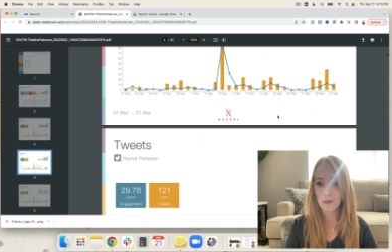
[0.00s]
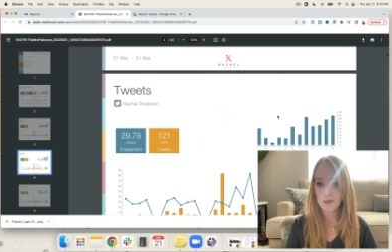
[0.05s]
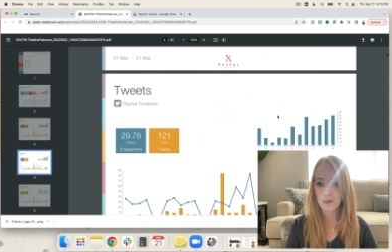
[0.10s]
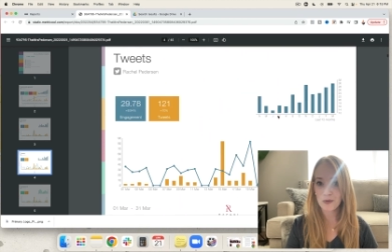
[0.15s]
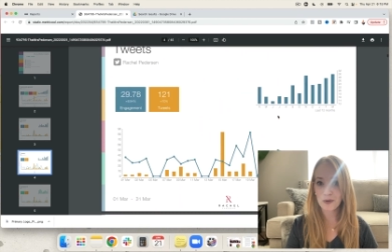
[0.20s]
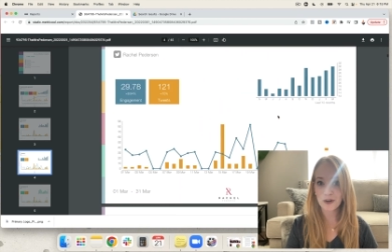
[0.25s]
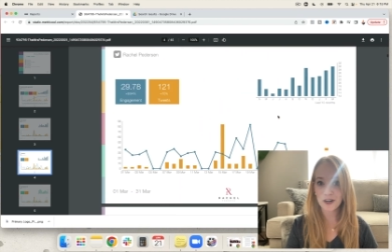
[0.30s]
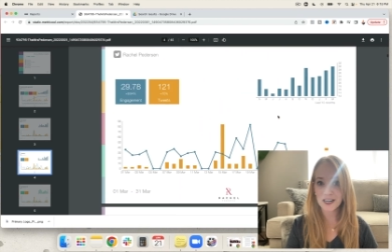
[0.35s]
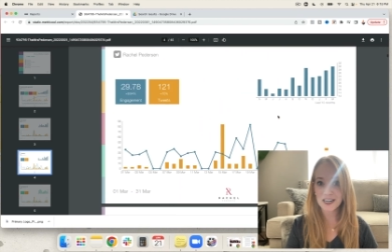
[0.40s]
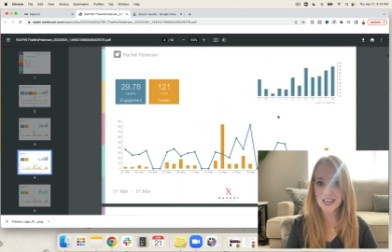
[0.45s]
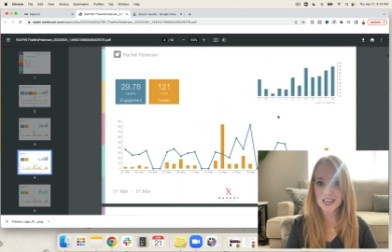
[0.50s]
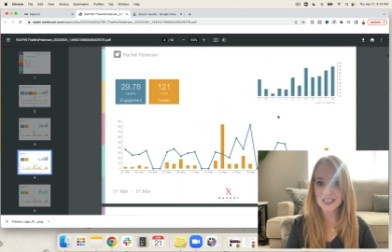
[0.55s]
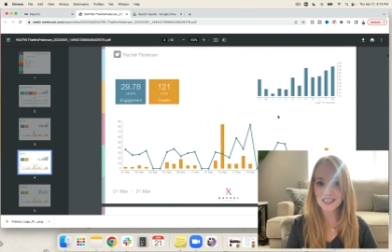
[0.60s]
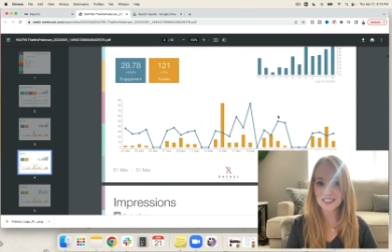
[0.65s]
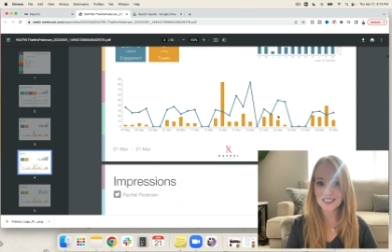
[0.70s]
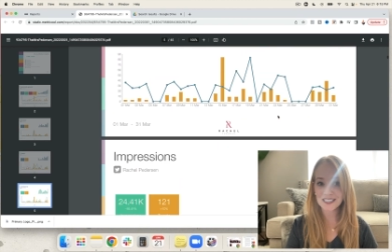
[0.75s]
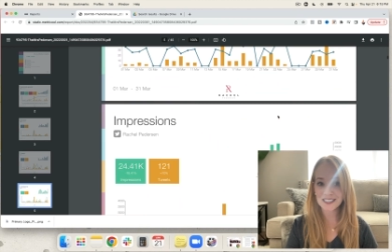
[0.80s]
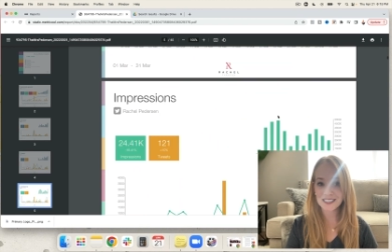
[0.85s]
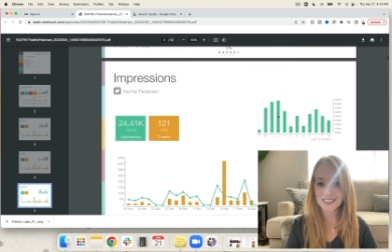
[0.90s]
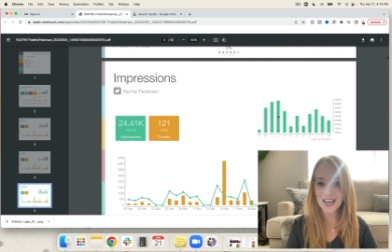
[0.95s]
Pretty
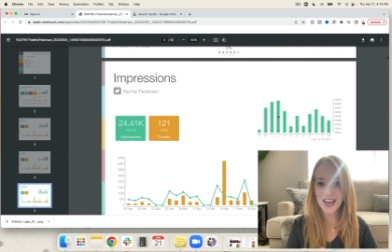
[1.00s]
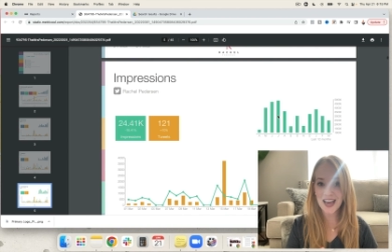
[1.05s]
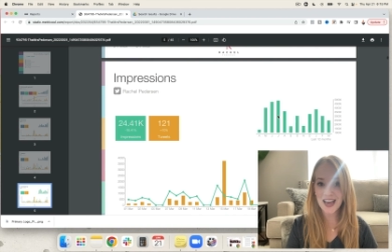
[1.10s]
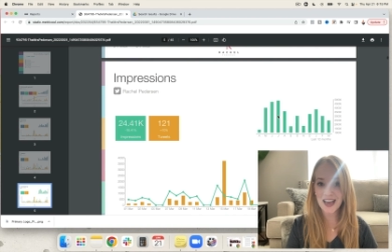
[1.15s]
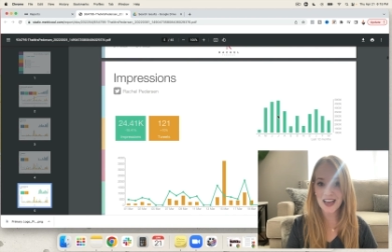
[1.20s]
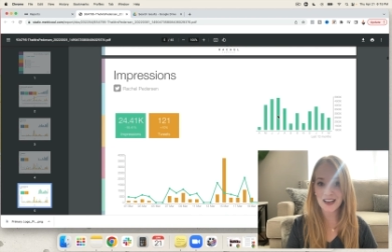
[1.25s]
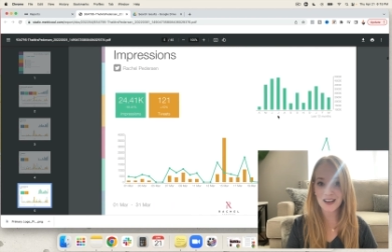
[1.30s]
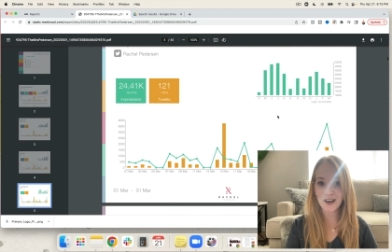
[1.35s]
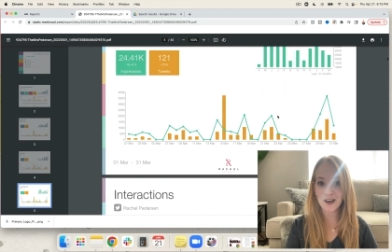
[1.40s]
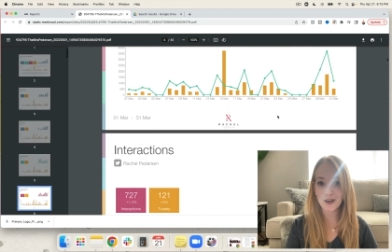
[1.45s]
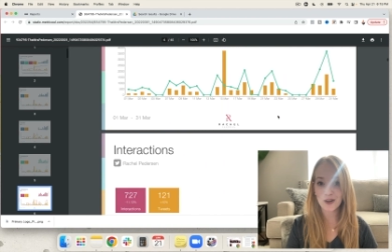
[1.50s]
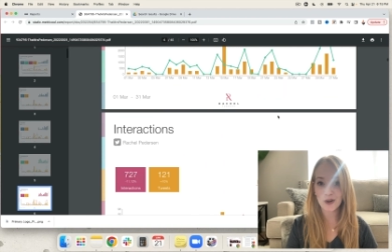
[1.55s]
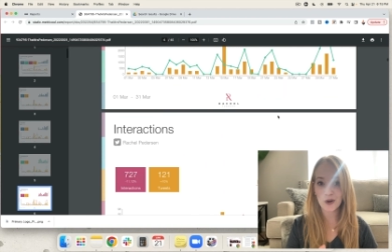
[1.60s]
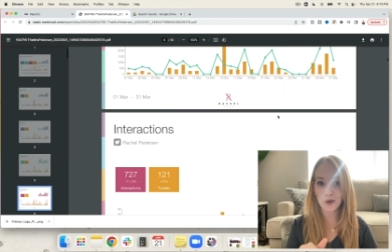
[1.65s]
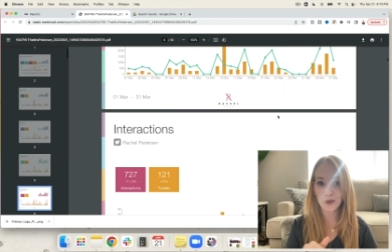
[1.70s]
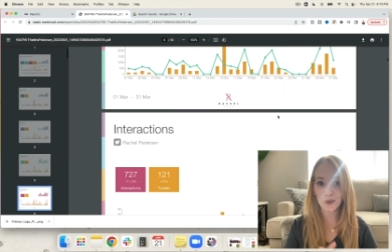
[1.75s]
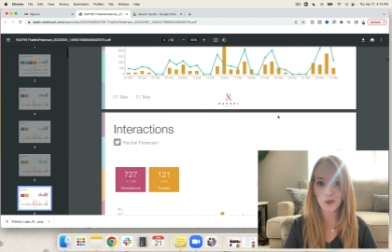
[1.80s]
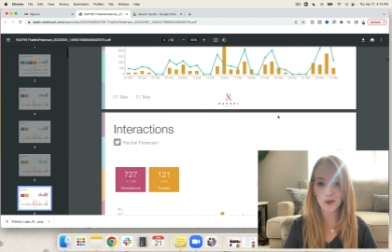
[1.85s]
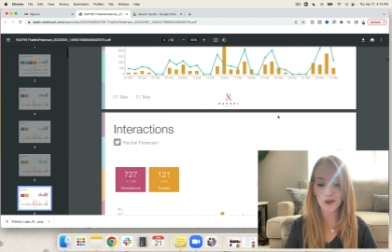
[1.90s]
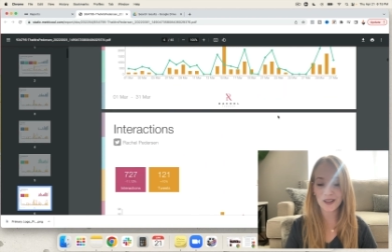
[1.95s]
dang
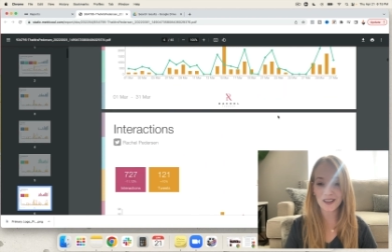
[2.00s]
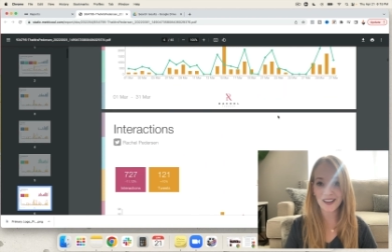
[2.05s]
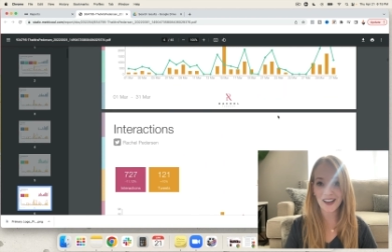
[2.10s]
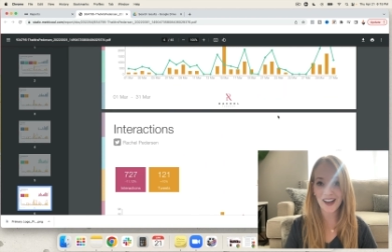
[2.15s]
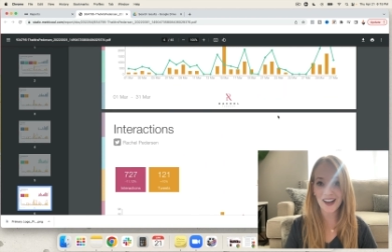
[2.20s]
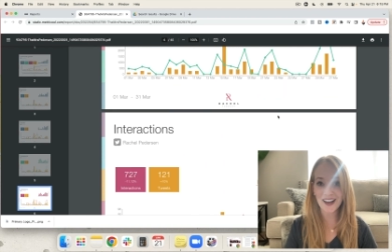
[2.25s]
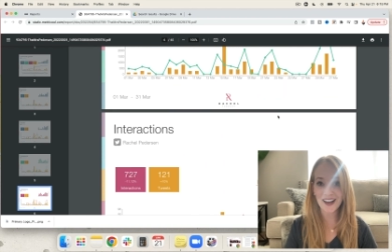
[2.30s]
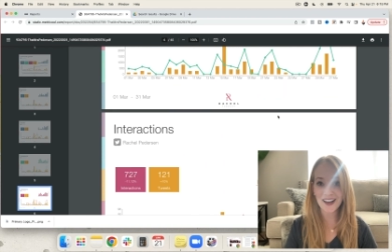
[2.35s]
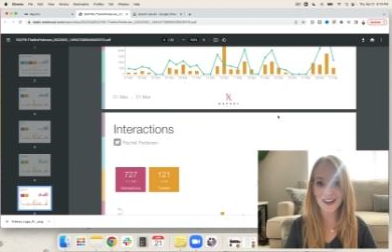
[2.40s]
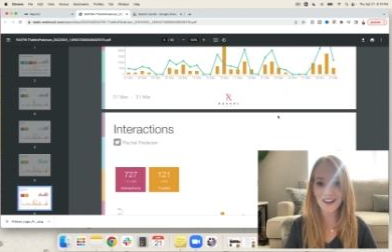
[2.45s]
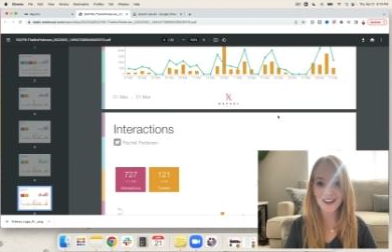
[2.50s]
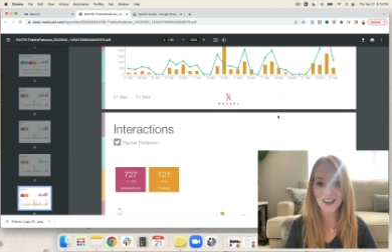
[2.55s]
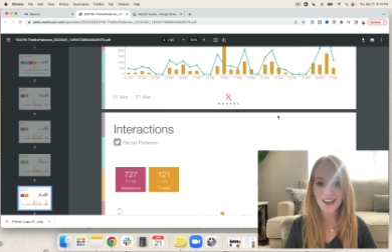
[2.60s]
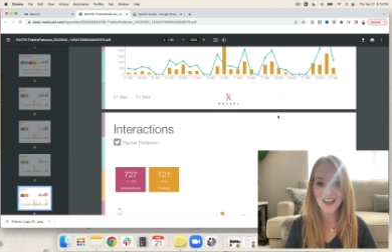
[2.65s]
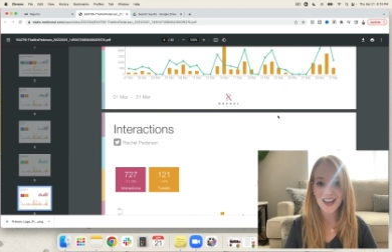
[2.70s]
cool, huh?